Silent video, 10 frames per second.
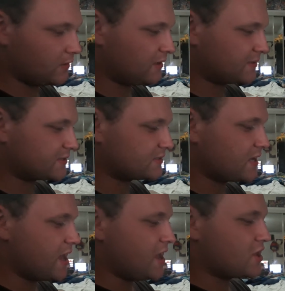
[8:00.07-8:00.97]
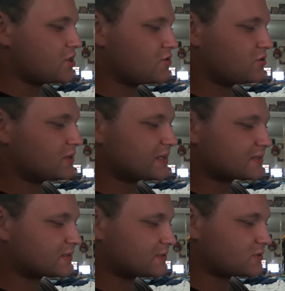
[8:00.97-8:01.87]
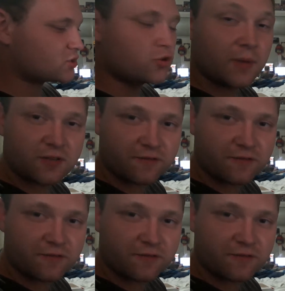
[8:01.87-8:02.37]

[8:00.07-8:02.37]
That makes sense. There's just too much